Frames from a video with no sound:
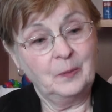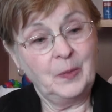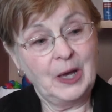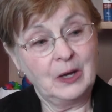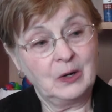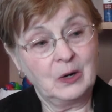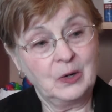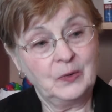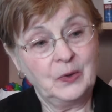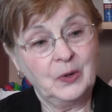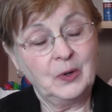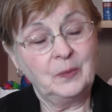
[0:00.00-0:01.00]
about
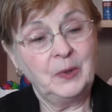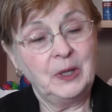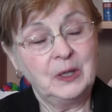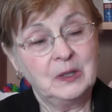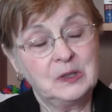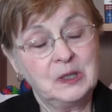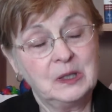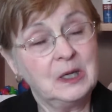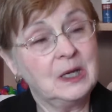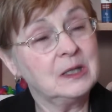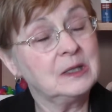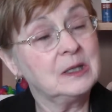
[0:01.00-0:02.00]
art therapy,
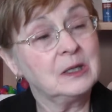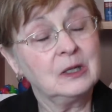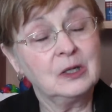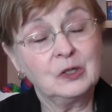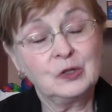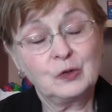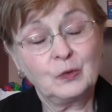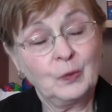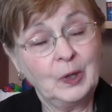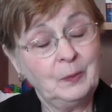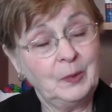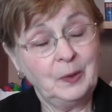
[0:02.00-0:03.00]
it's an
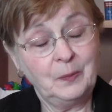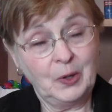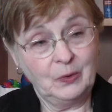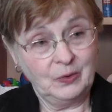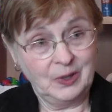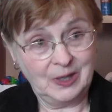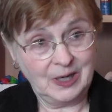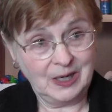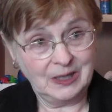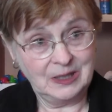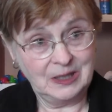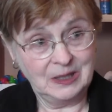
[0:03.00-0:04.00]
extremely potent
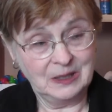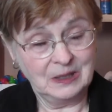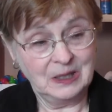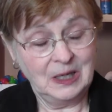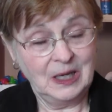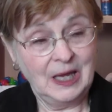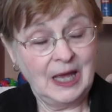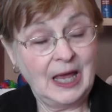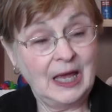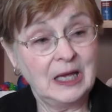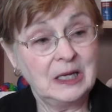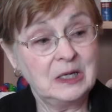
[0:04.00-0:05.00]
idea.
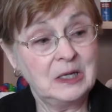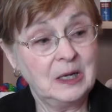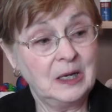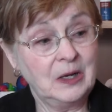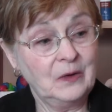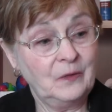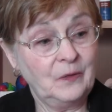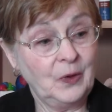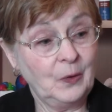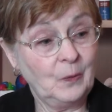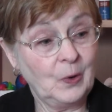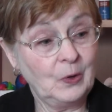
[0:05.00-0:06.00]
And if
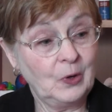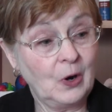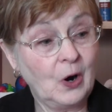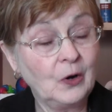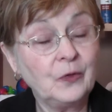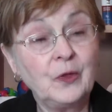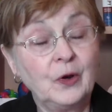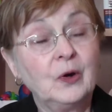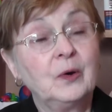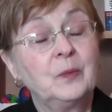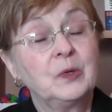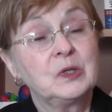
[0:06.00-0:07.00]
there weren't art
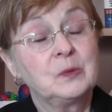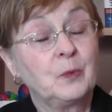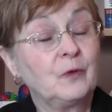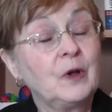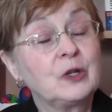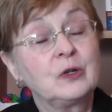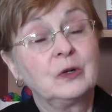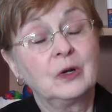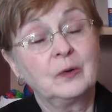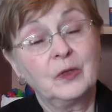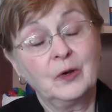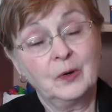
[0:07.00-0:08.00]
therapists, professional
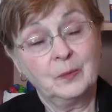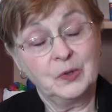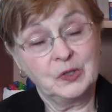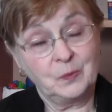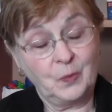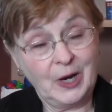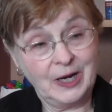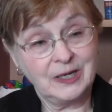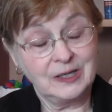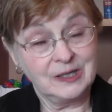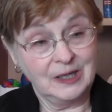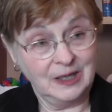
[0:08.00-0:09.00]
art therapists
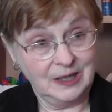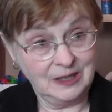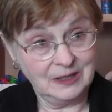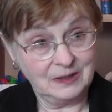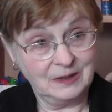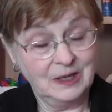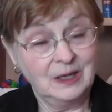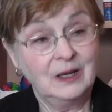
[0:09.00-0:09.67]
practicing it,